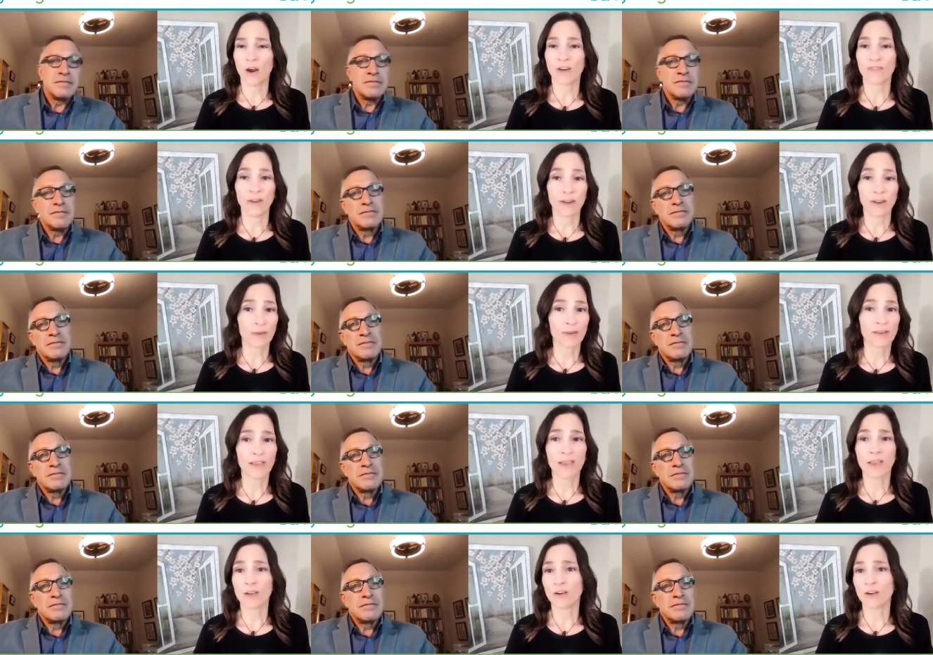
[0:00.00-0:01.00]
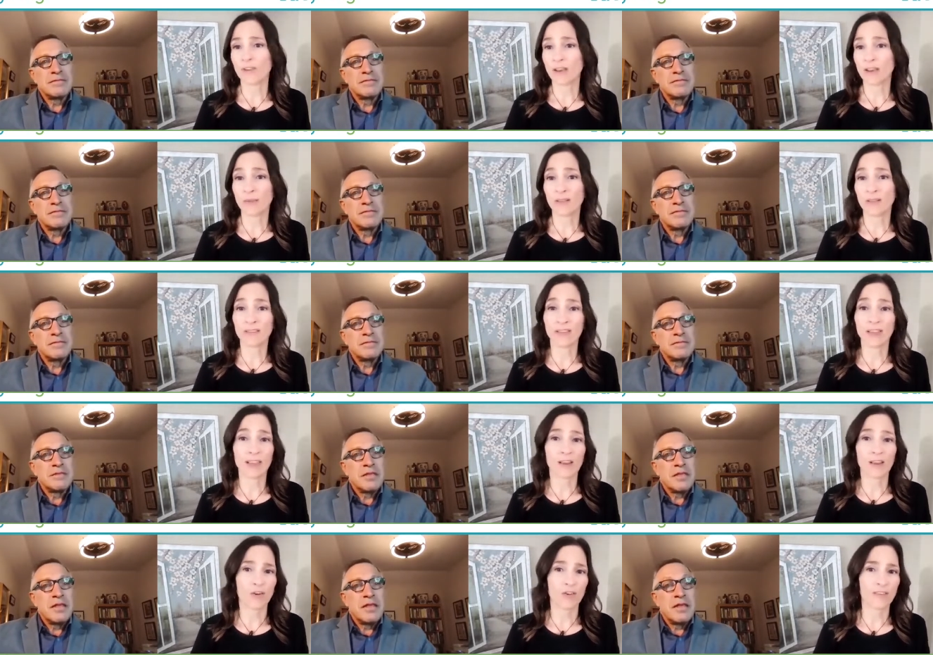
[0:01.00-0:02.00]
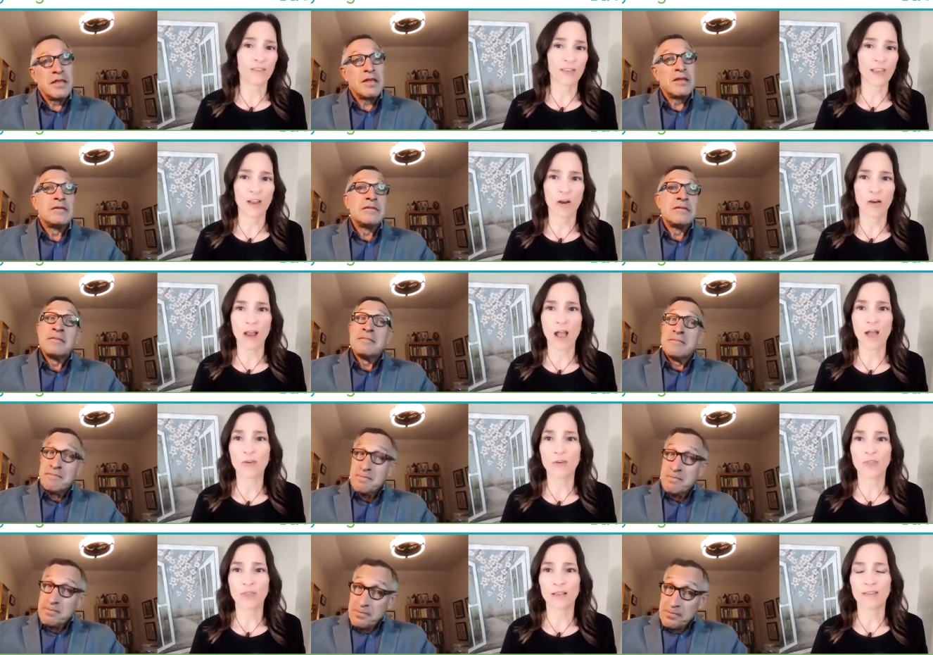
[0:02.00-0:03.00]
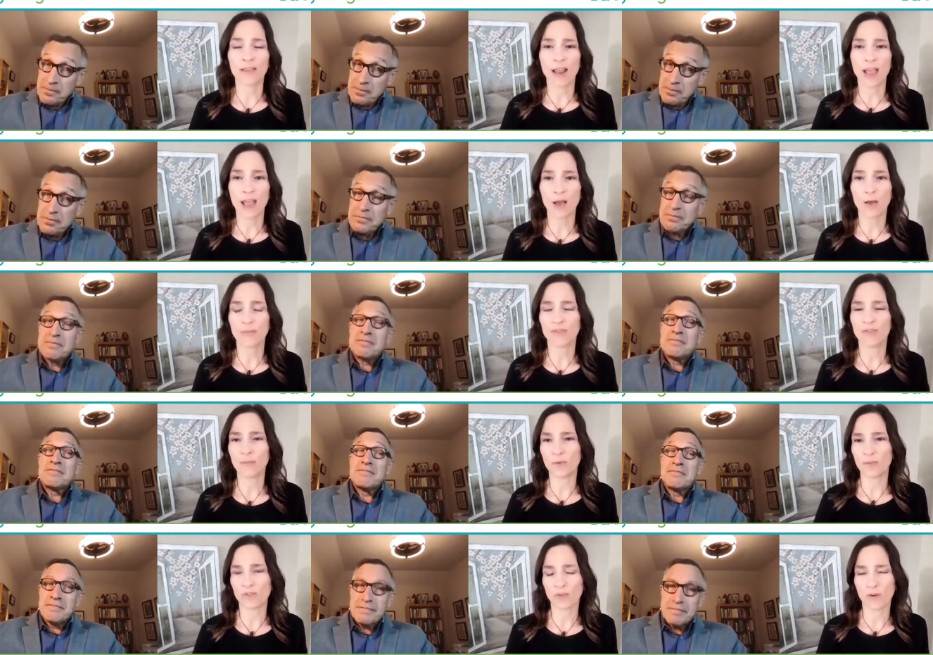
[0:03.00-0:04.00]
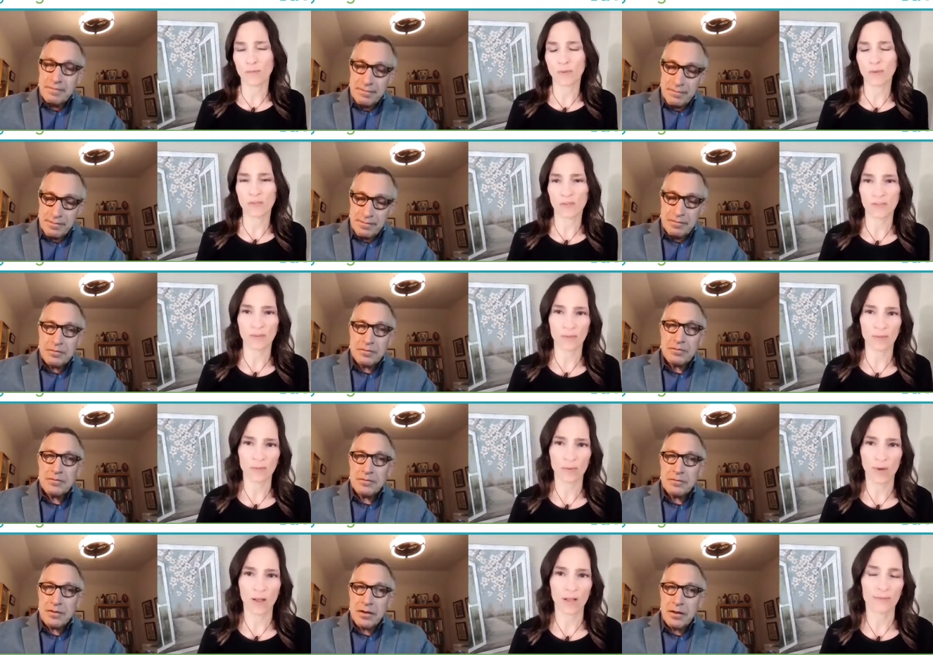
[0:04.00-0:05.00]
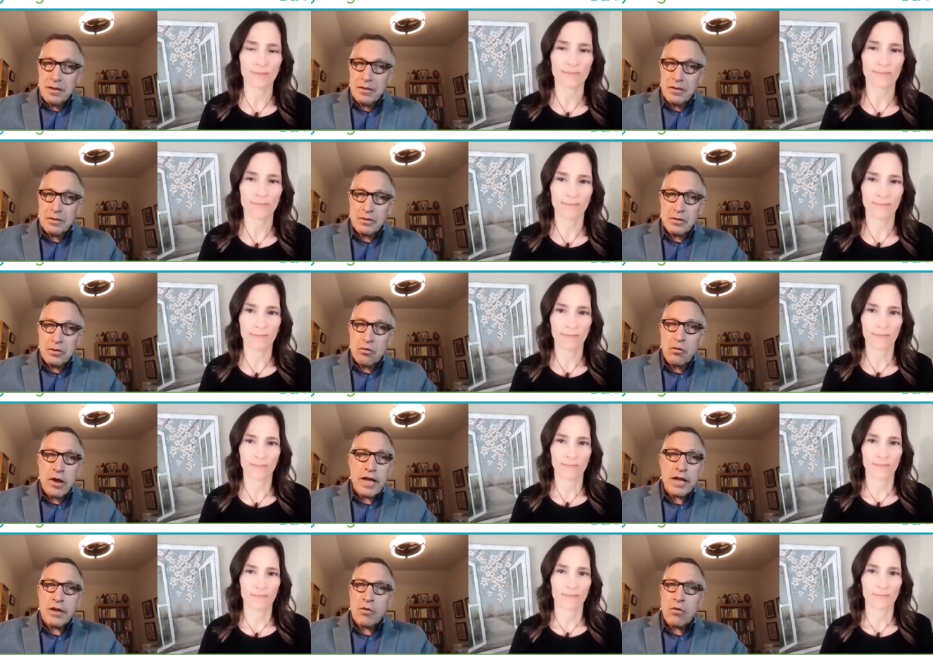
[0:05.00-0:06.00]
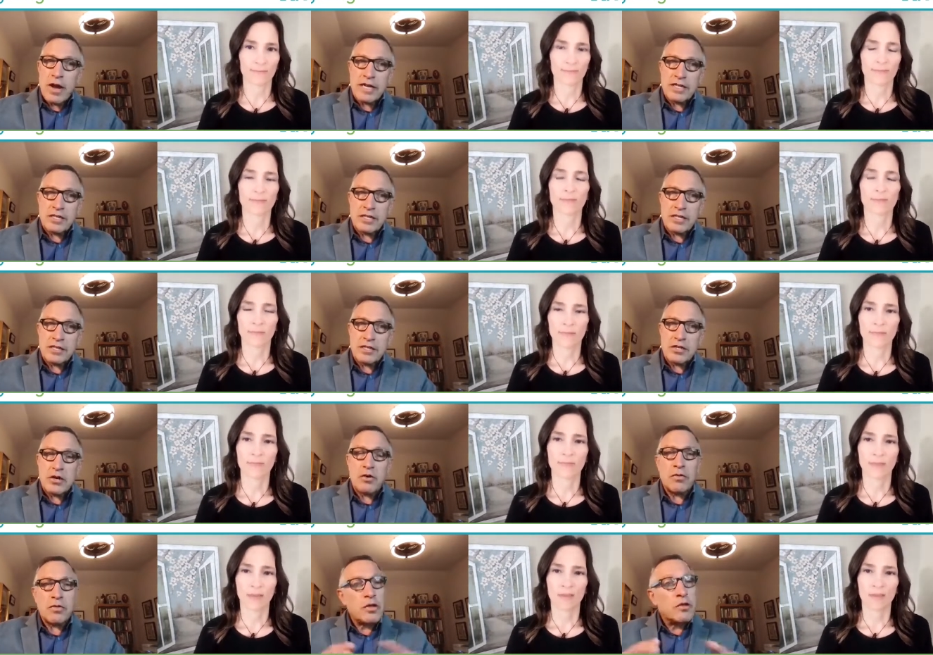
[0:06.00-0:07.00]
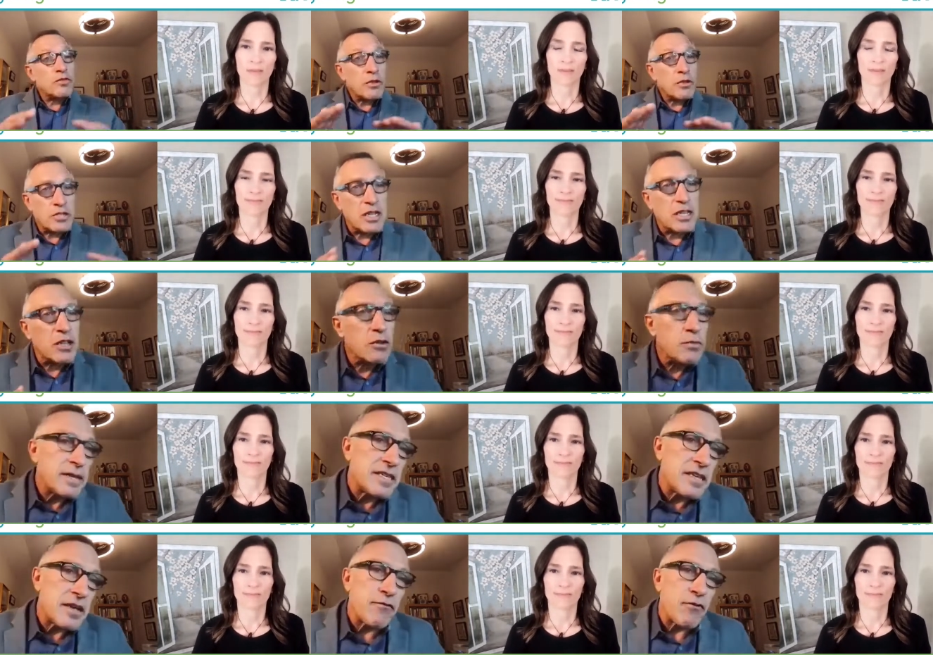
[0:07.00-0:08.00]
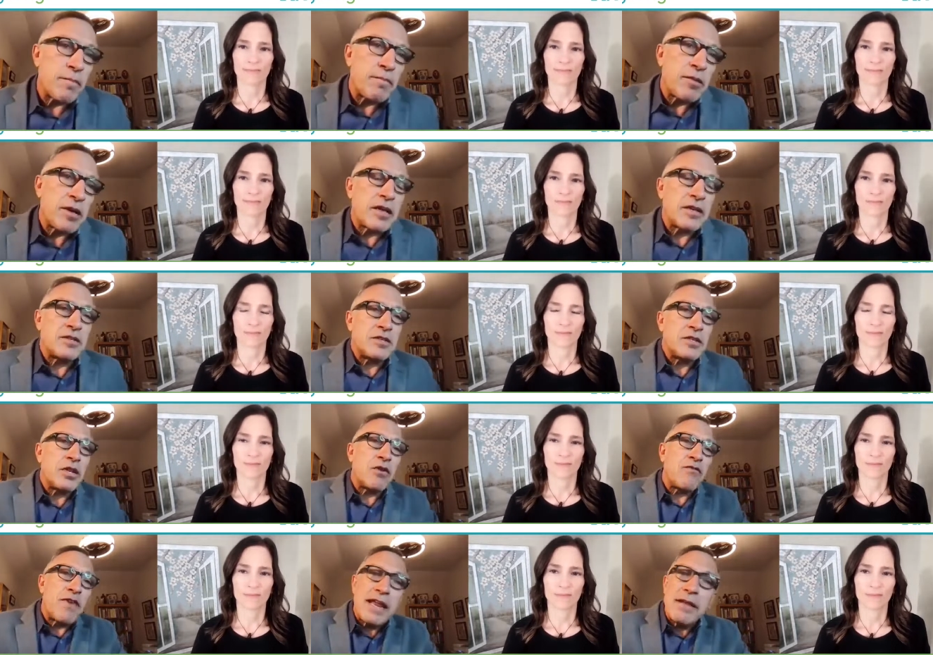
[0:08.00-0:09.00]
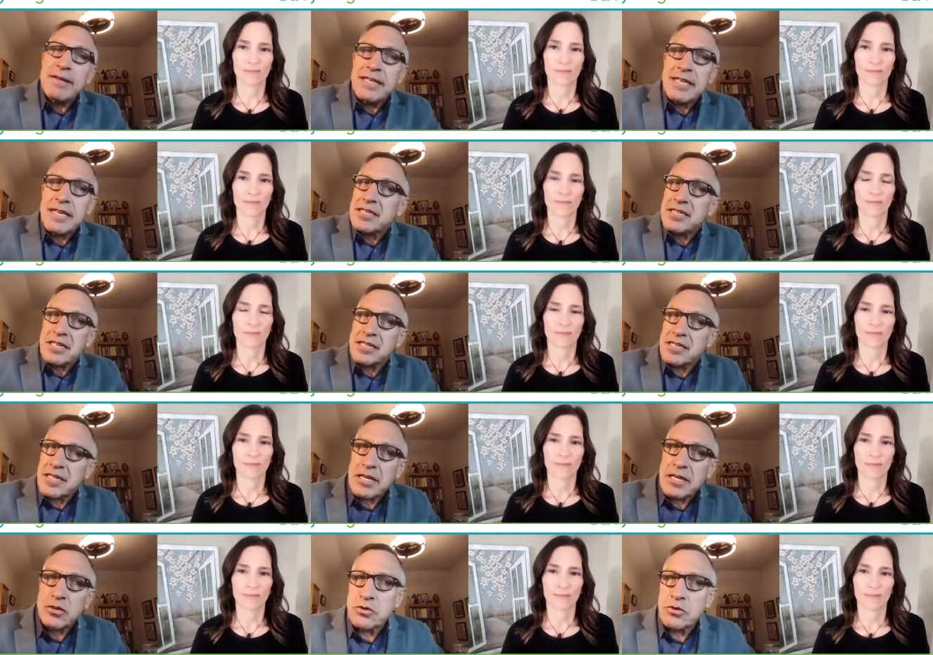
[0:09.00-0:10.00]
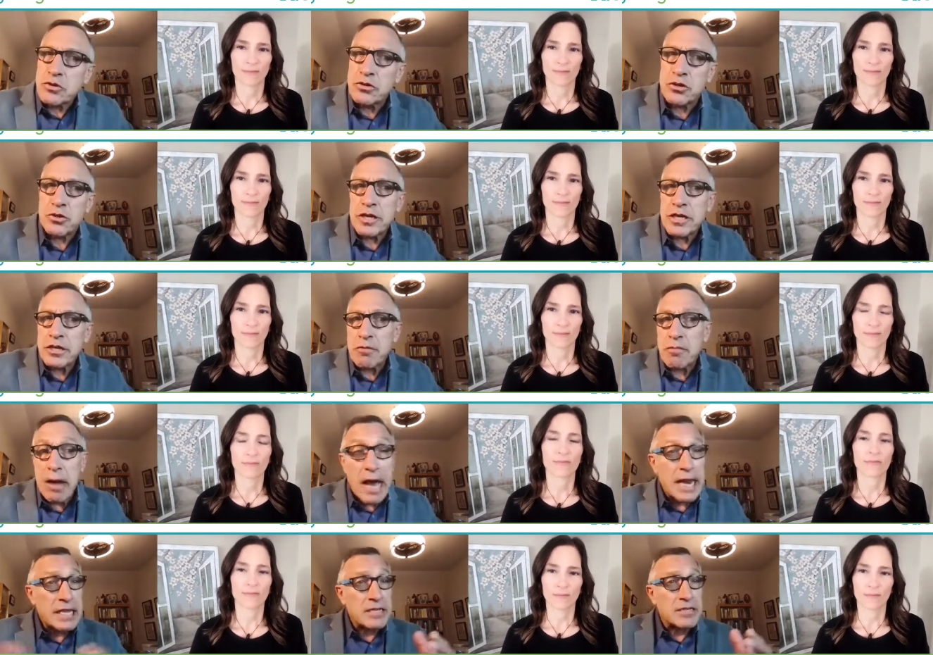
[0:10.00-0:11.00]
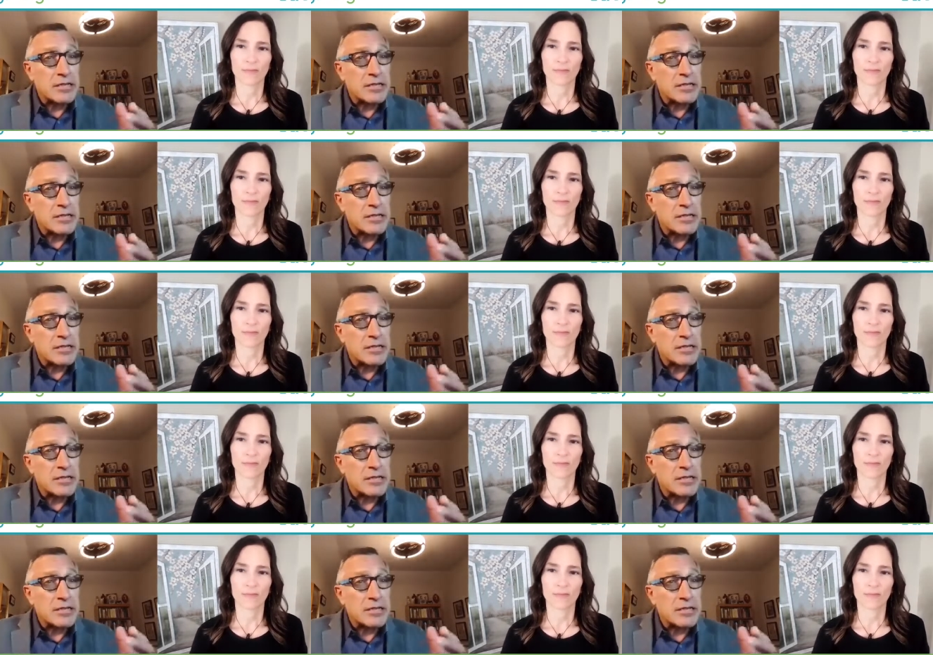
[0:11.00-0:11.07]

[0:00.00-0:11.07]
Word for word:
Speaker 1: our vitamin d and our vitamin c and our zinc are other things that help to boost our immune system as well
Speaker 2: great question so it's a little bit different because you know vitamin d is an essential nutrient your body